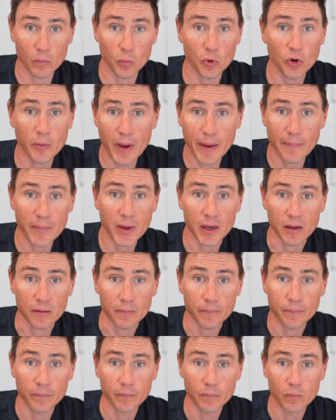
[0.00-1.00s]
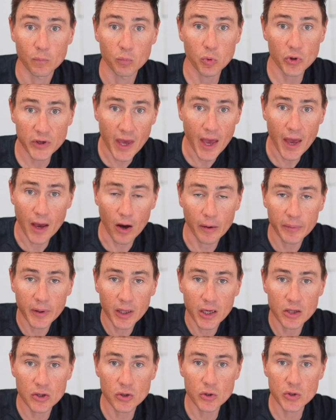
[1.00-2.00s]
What about me? Well, yeah, I'm
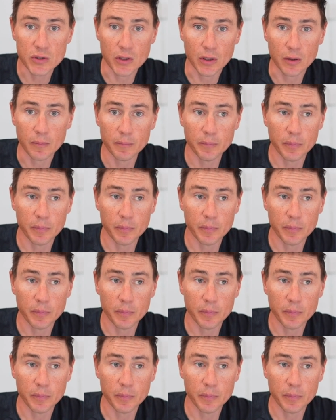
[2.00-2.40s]
going to use it.